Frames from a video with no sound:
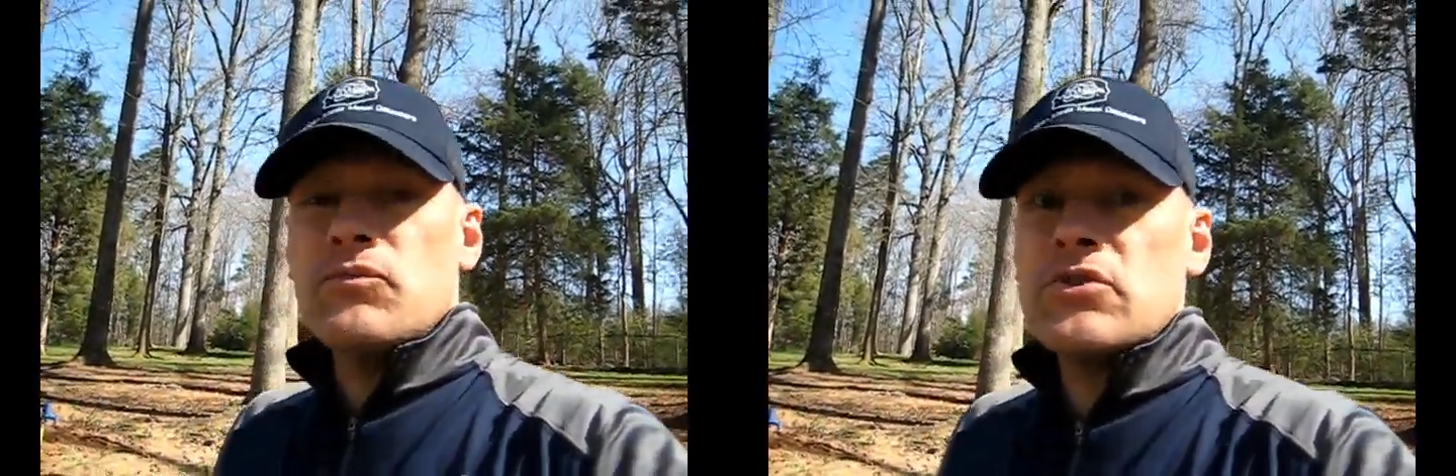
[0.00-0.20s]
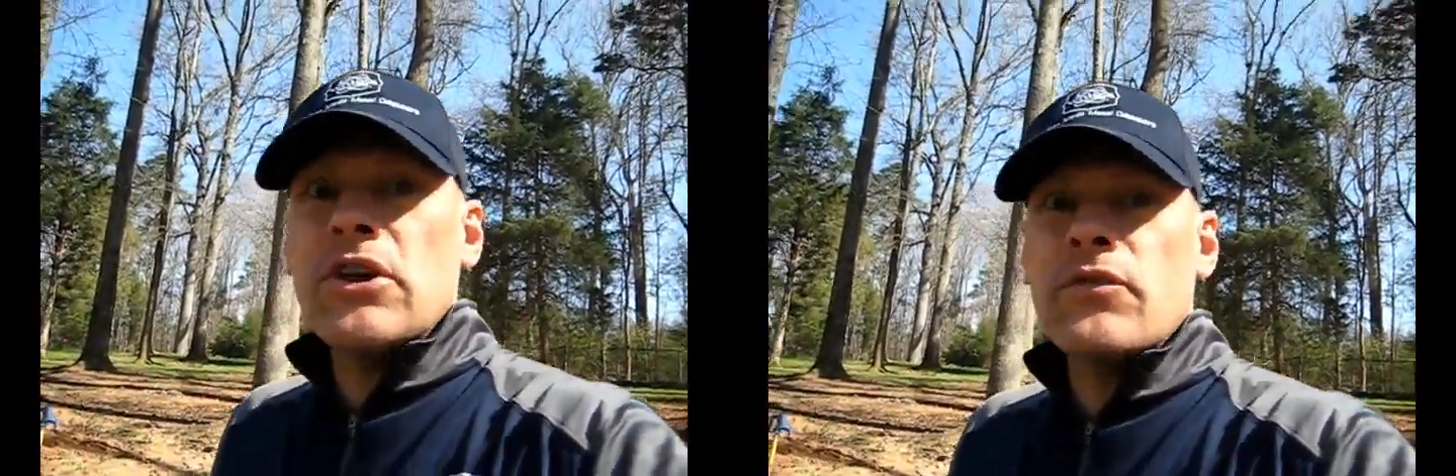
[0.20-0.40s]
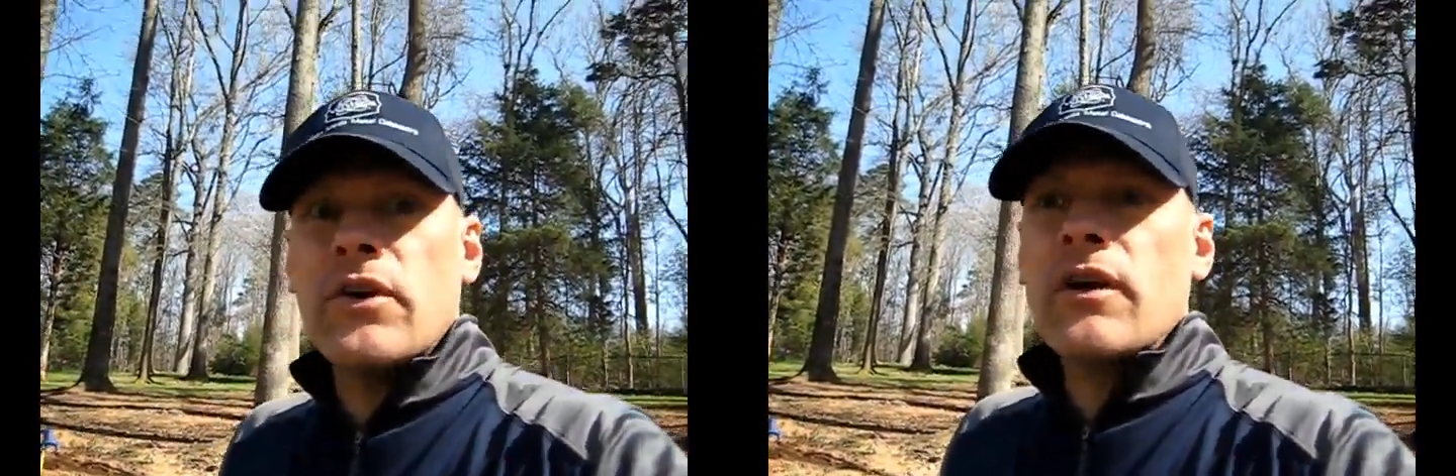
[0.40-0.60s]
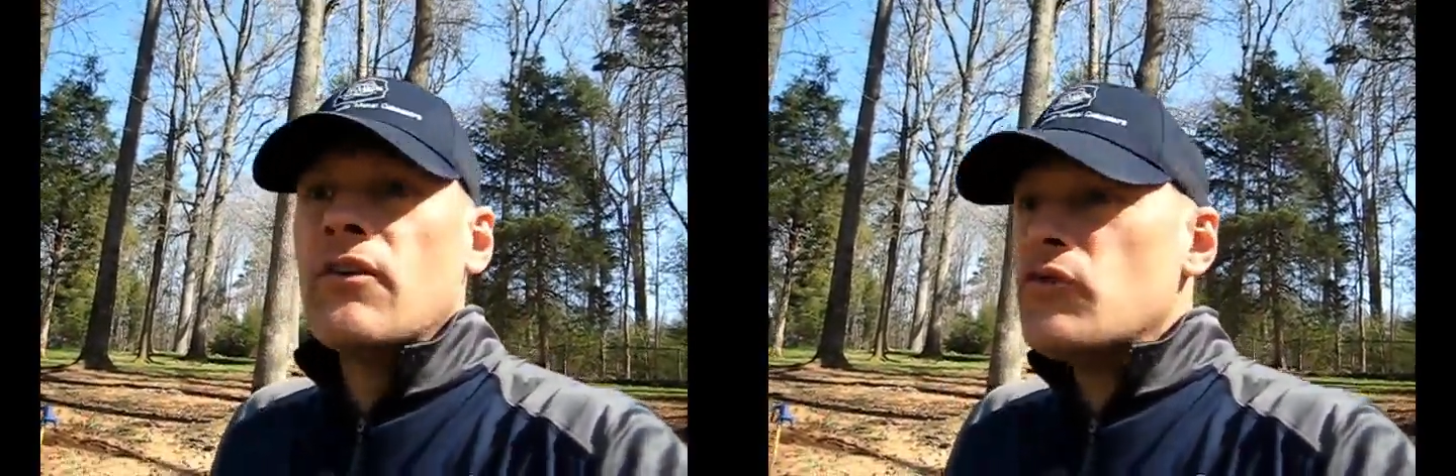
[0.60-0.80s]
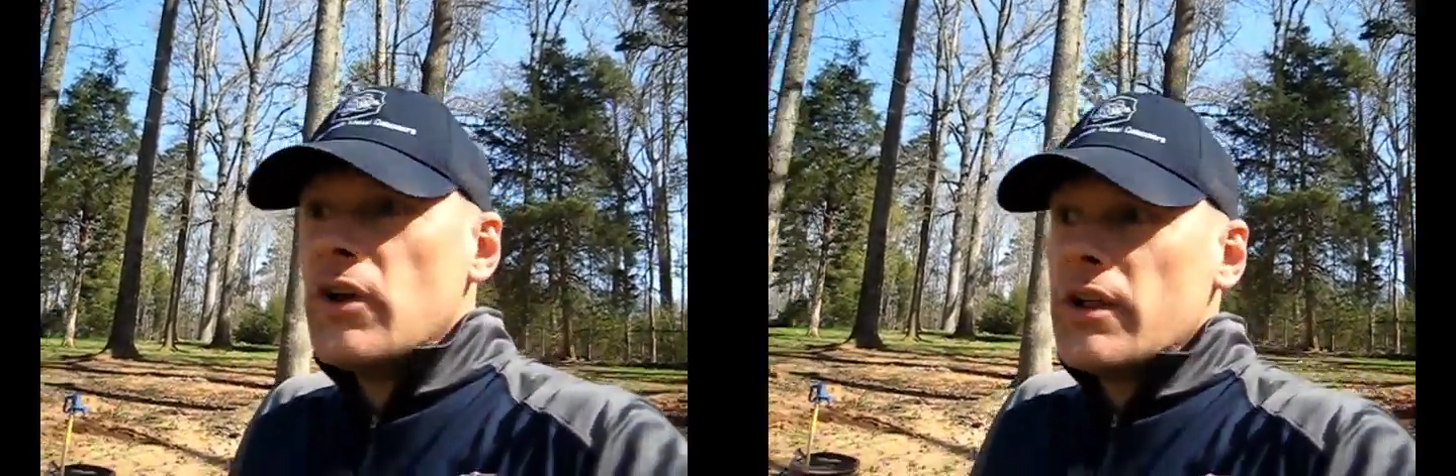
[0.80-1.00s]
Silver?
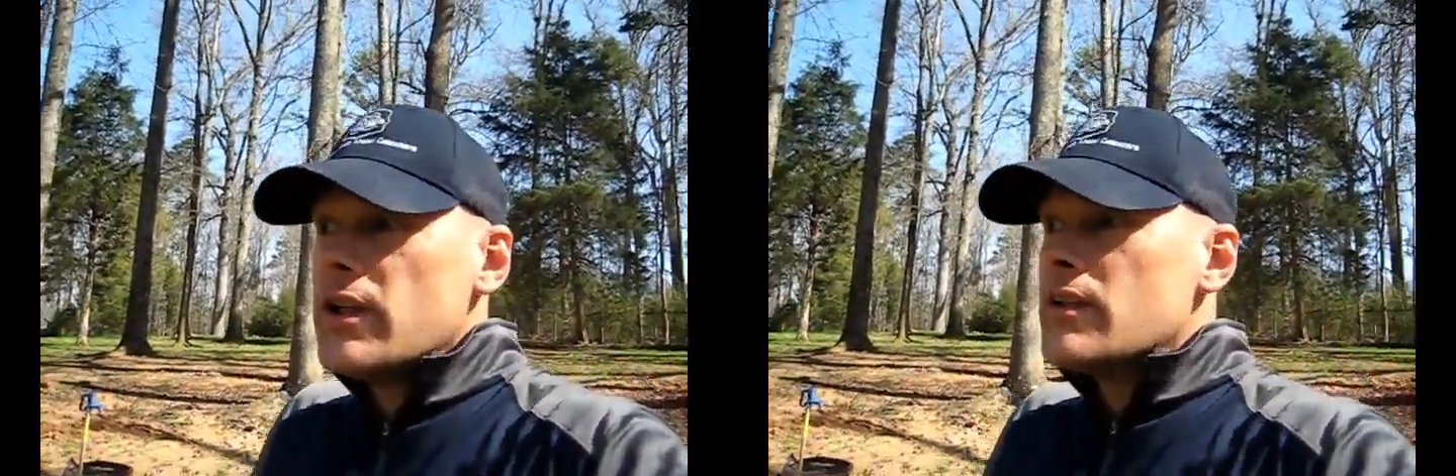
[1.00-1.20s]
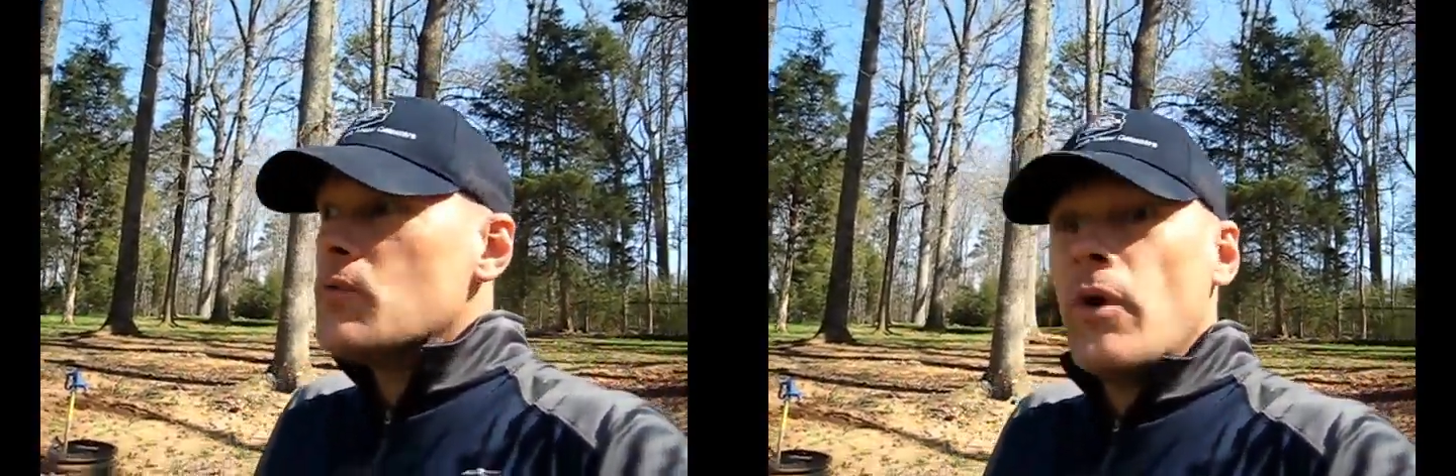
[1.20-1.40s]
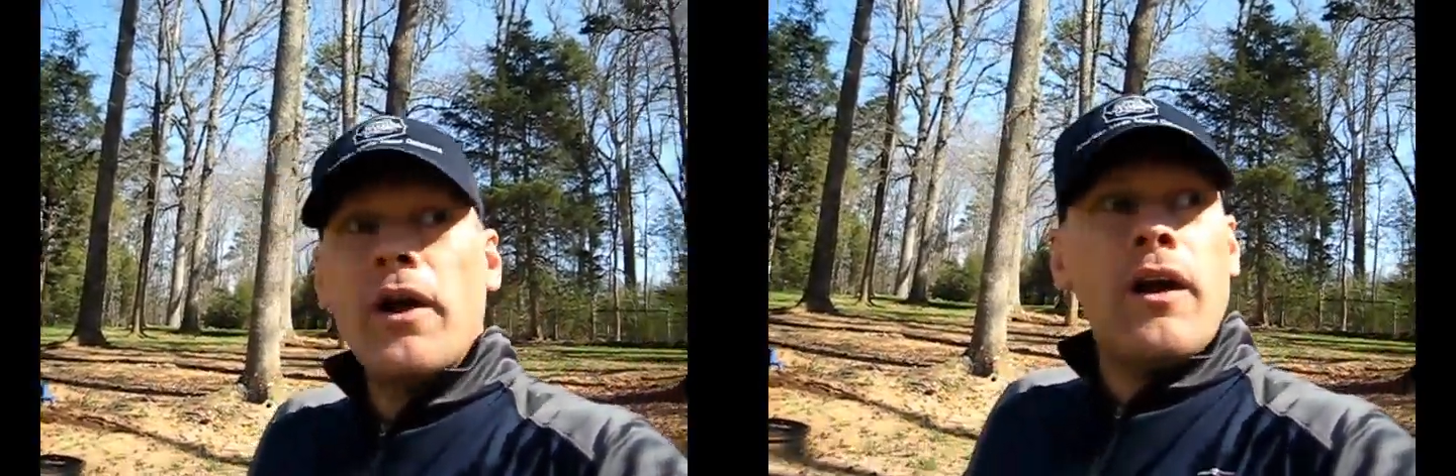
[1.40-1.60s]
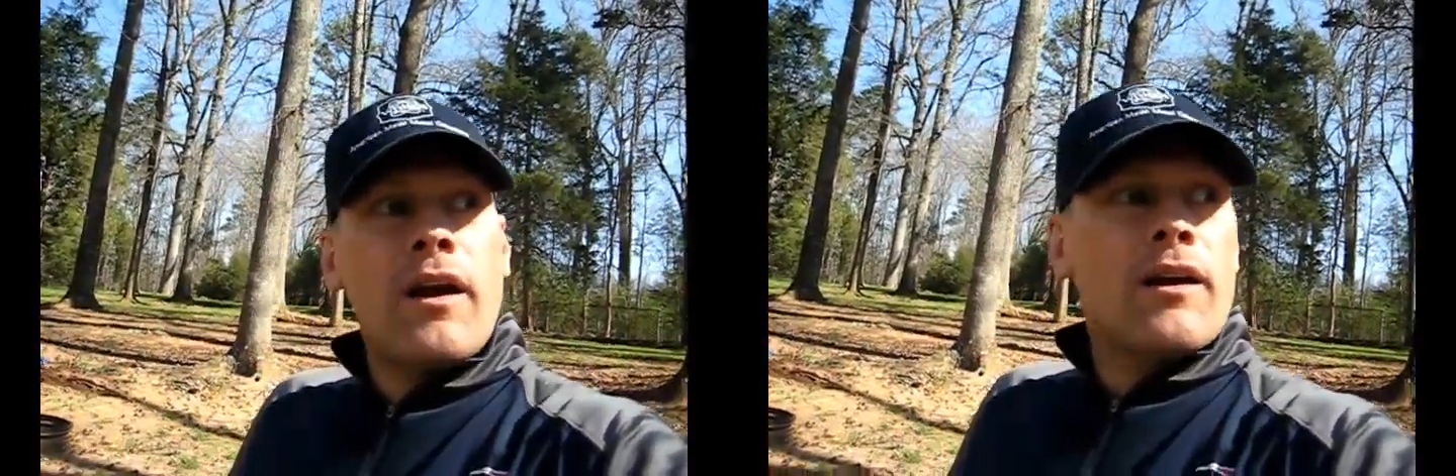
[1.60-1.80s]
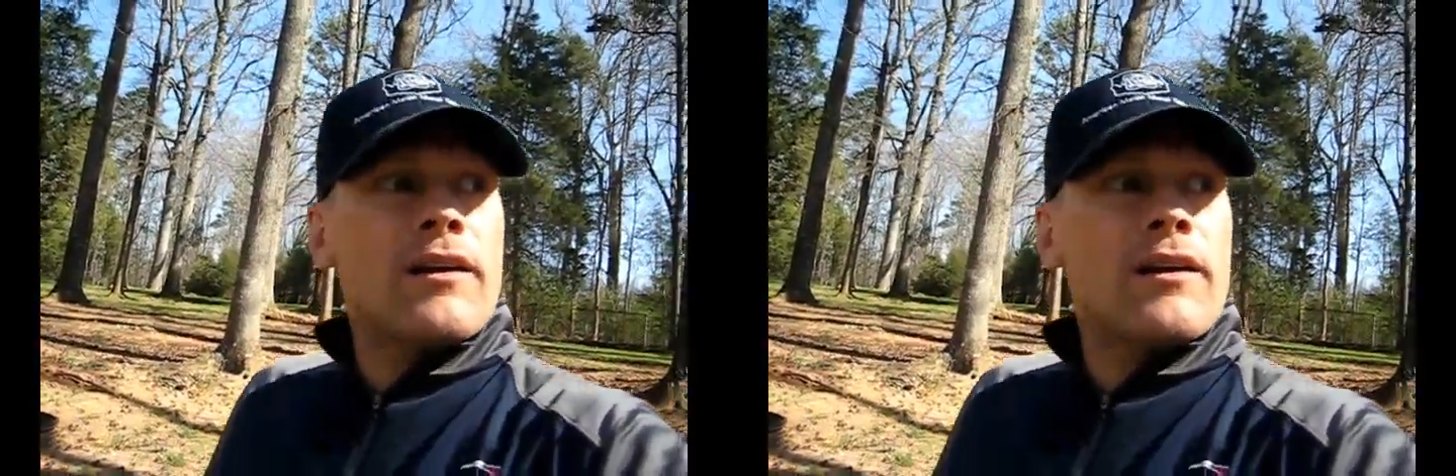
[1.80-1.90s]
Really? Where?